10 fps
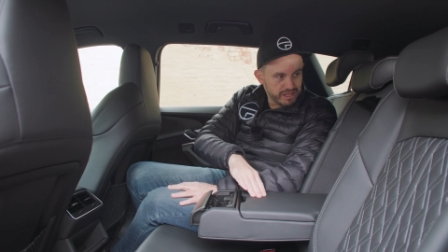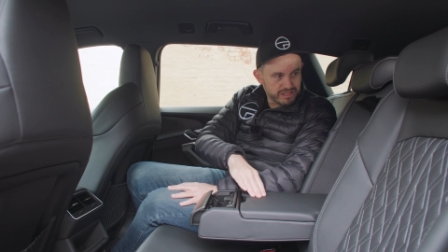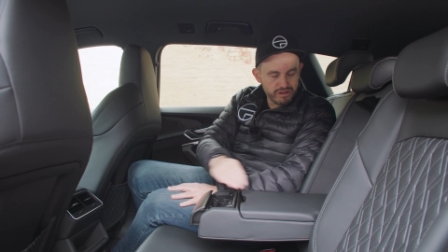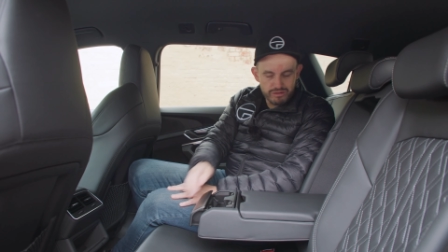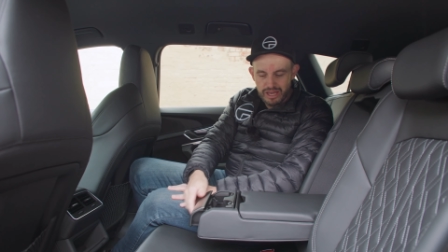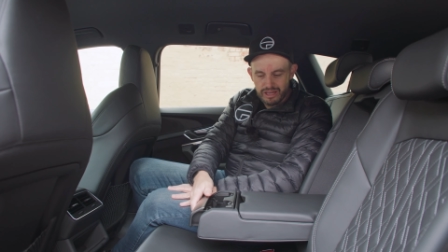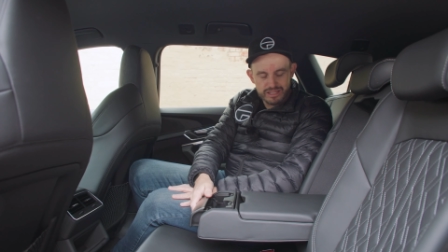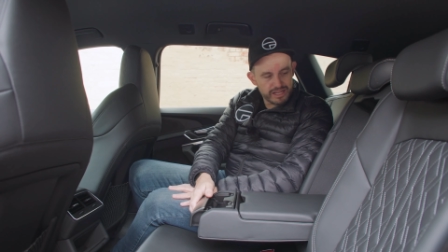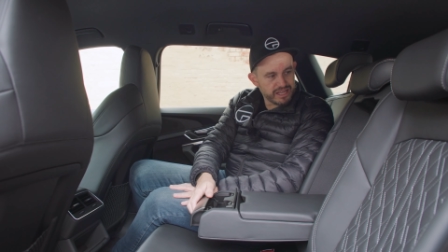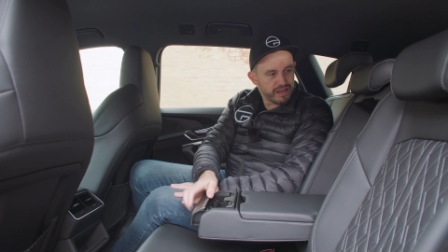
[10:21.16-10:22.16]
So yeah, it
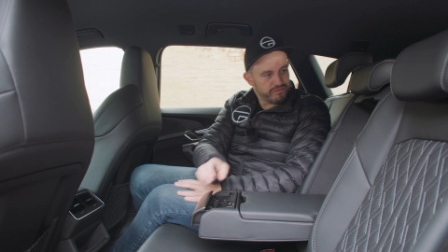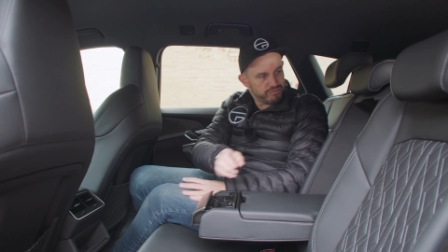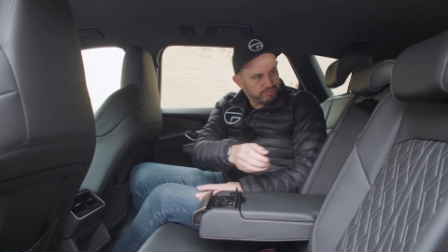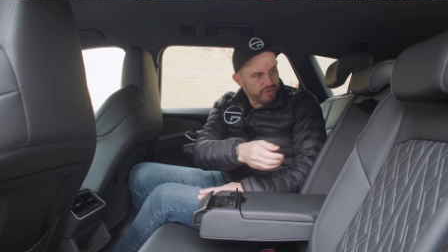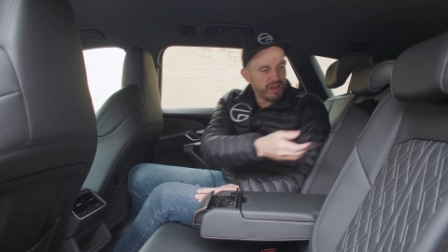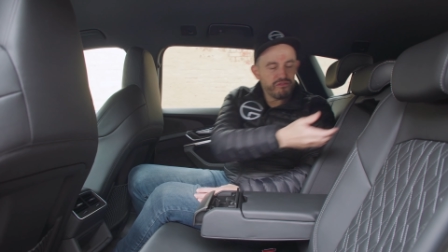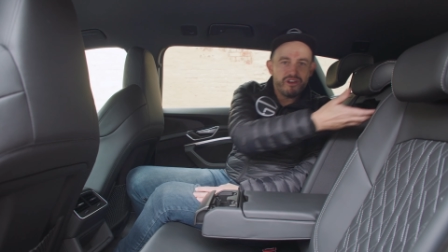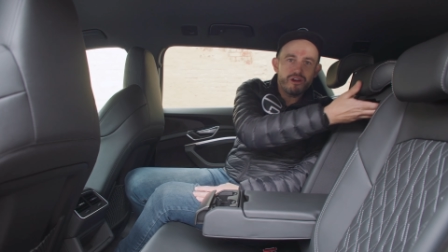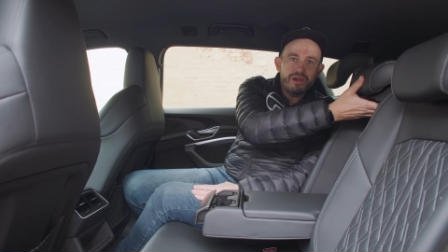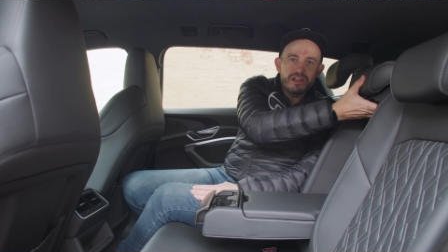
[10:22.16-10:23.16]
does have a
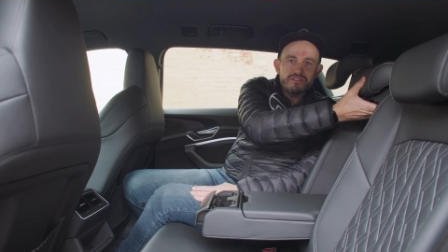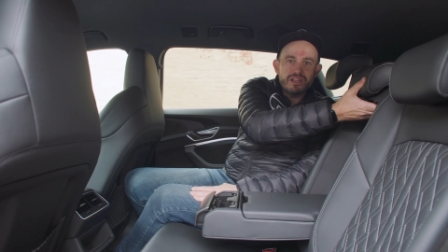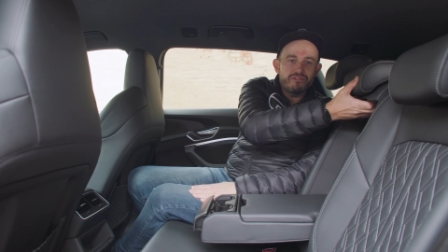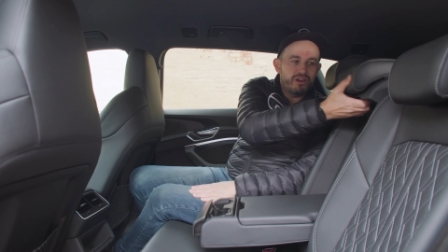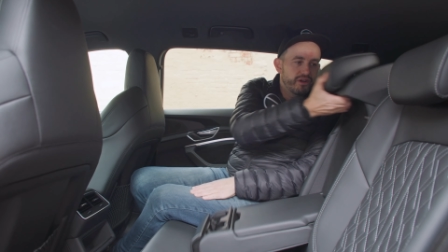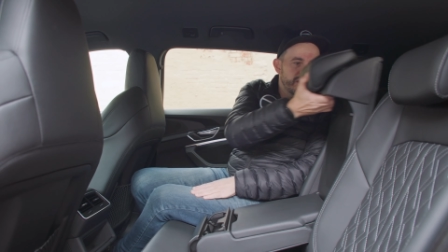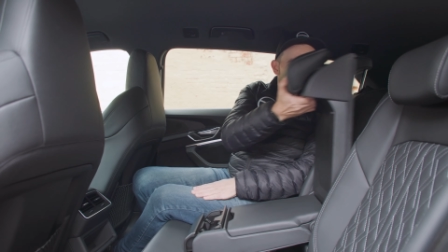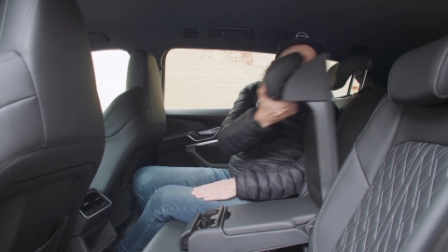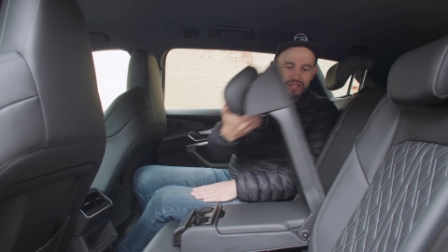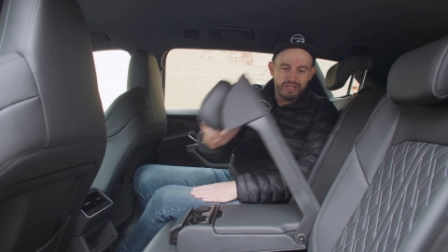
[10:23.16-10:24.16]
fair amount of stuff going
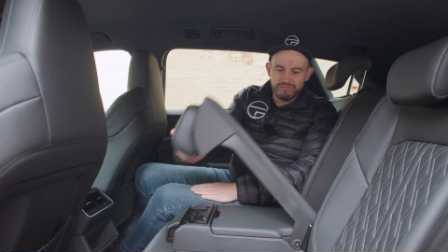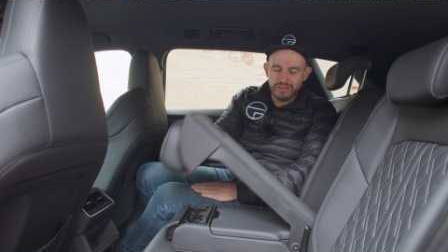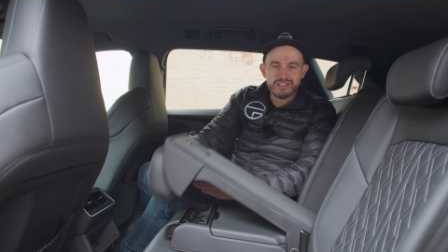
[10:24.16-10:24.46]
on here.